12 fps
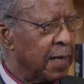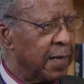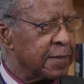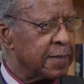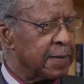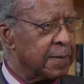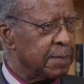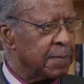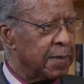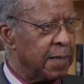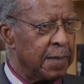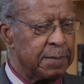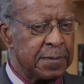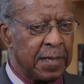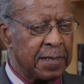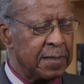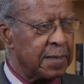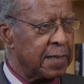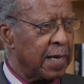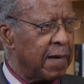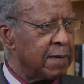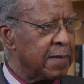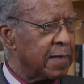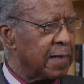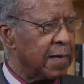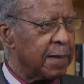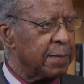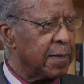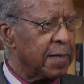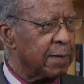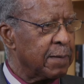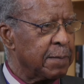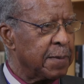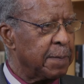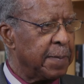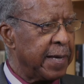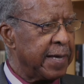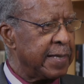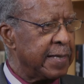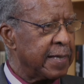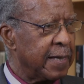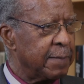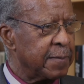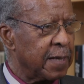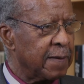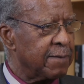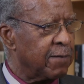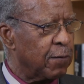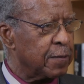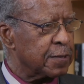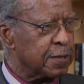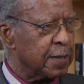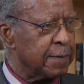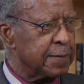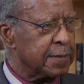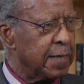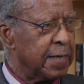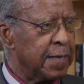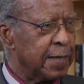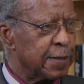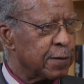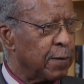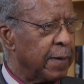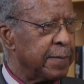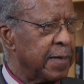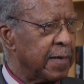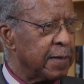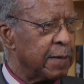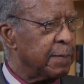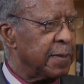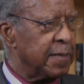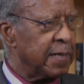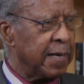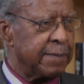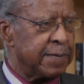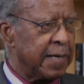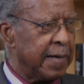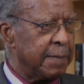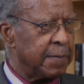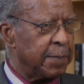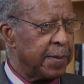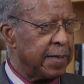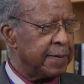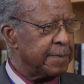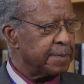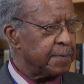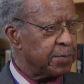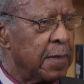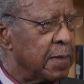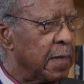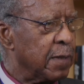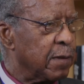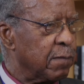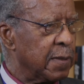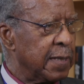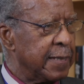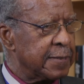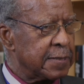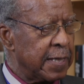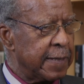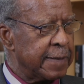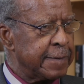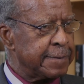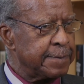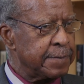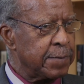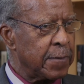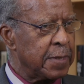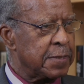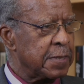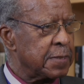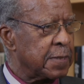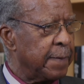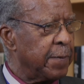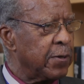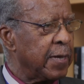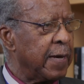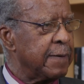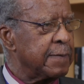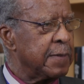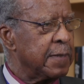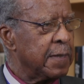I said, I'm taking accounting. I'm not going to be painting. I'm taking foreign service. So I'm not going to be, have time to paint. And then three days later, he says, Come on out.